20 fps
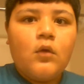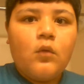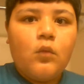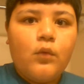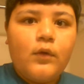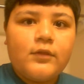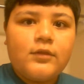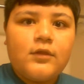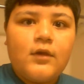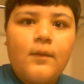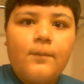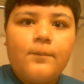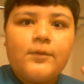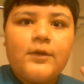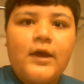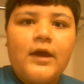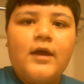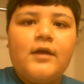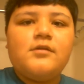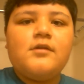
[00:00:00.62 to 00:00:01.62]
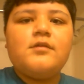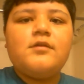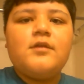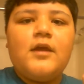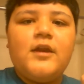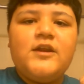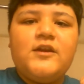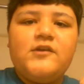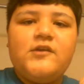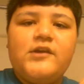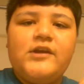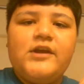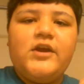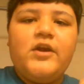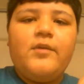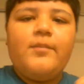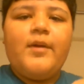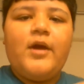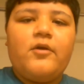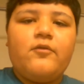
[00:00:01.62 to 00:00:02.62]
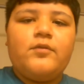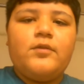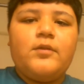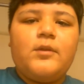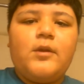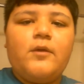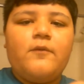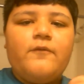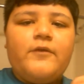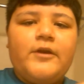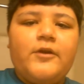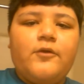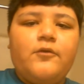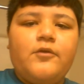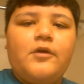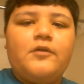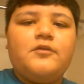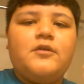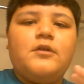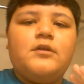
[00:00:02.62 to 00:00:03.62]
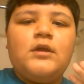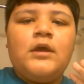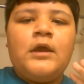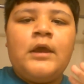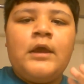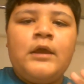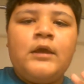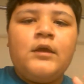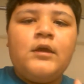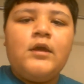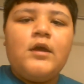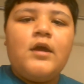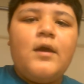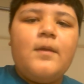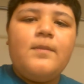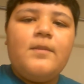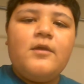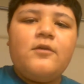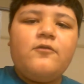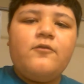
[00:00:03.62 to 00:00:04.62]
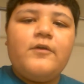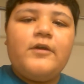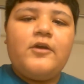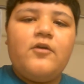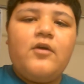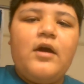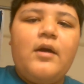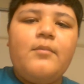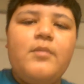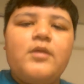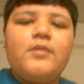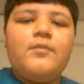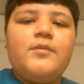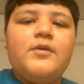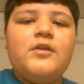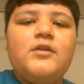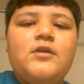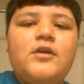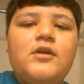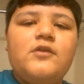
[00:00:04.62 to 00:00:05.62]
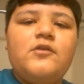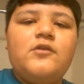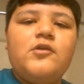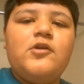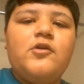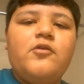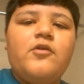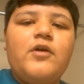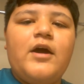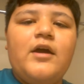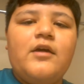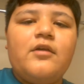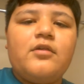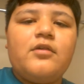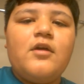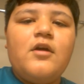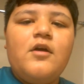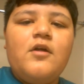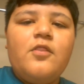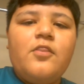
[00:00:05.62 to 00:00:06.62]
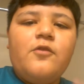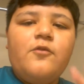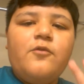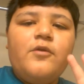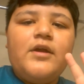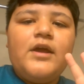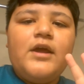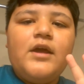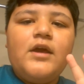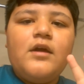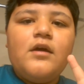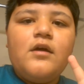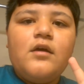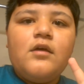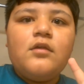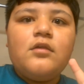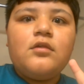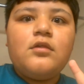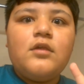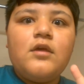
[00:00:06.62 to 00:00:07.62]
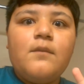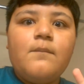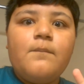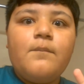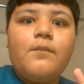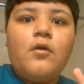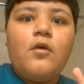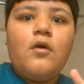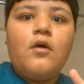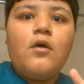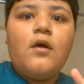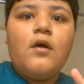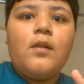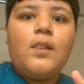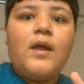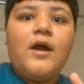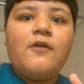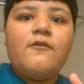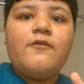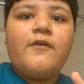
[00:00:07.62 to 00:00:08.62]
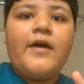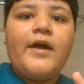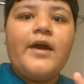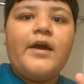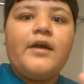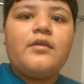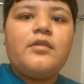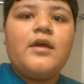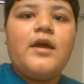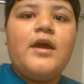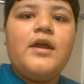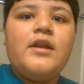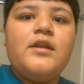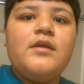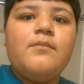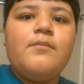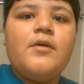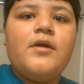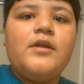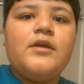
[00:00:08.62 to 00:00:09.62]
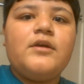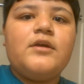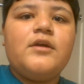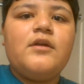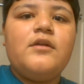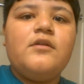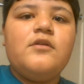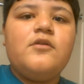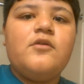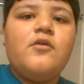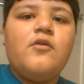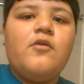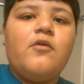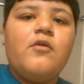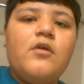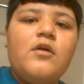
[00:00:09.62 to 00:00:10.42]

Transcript: What's up guys, it's Eddie G here back with another video Not today, in this video I'm going to be teaching you guys 3 simple life hacks anybody can do.